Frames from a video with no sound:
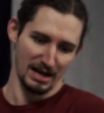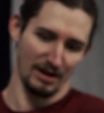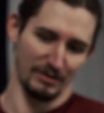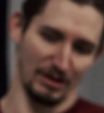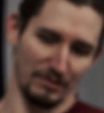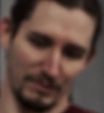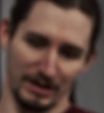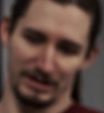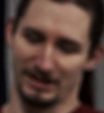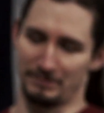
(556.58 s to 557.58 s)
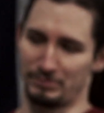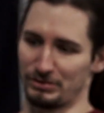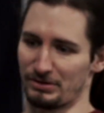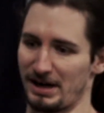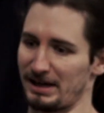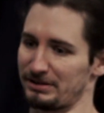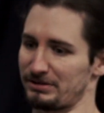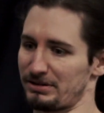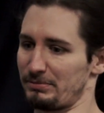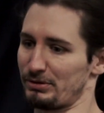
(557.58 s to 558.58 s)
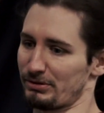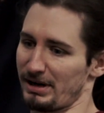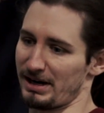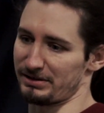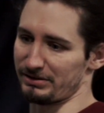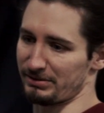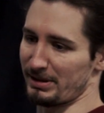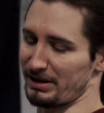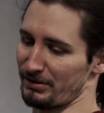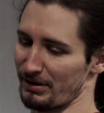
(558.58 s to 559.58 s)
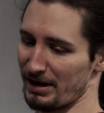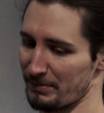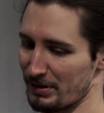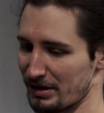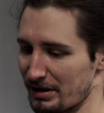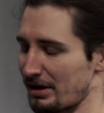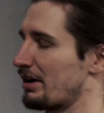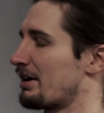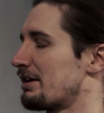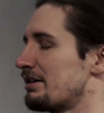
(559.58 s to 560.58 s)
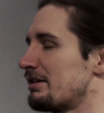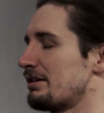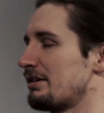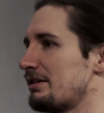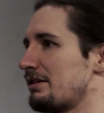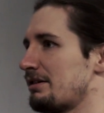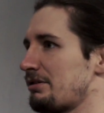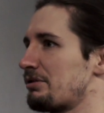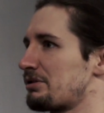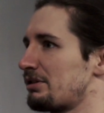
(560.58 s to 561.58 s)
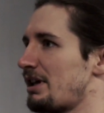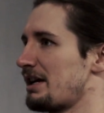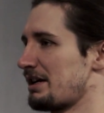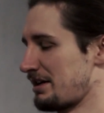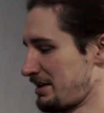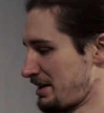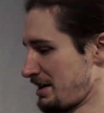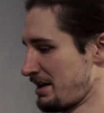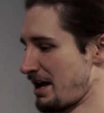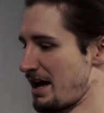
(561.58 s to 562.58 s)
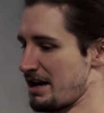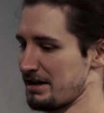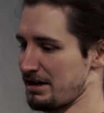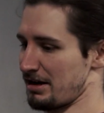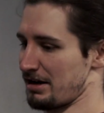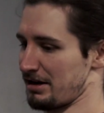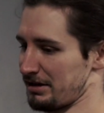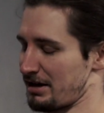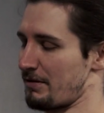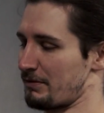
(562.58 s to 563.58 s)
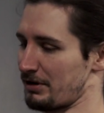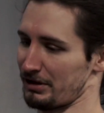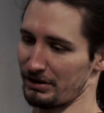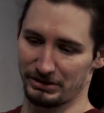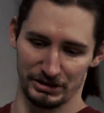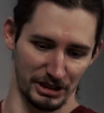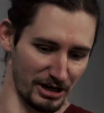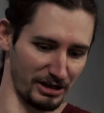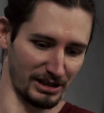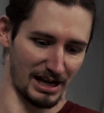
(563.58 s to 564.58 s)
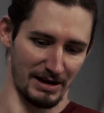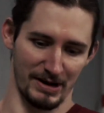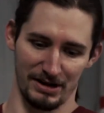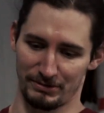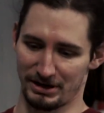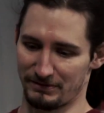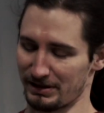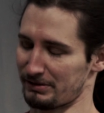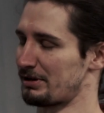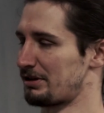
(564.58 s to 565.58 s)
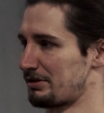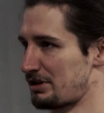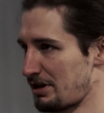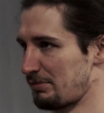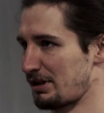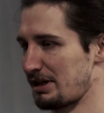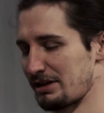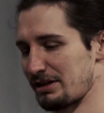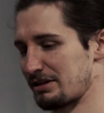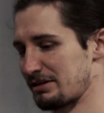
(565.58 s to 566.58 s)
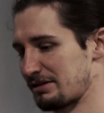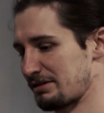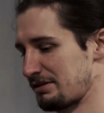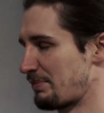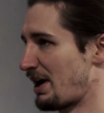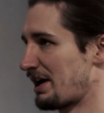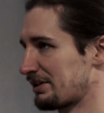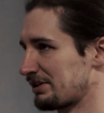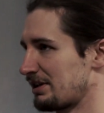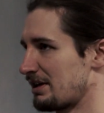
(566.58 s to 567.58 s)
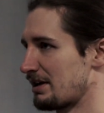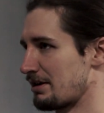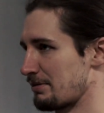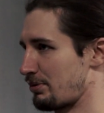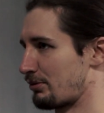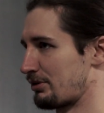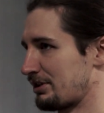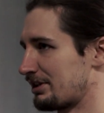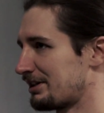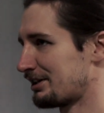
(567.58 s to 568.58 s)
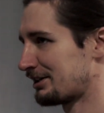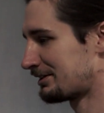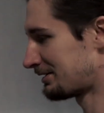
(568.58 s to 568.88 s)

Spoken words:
I don't even know what it's like, blue raz or something. Blue raz is kind of great. Crystal Light, and he got one of those cherry limeade, whatever, like one of those cherry blade bangs. Put it in there.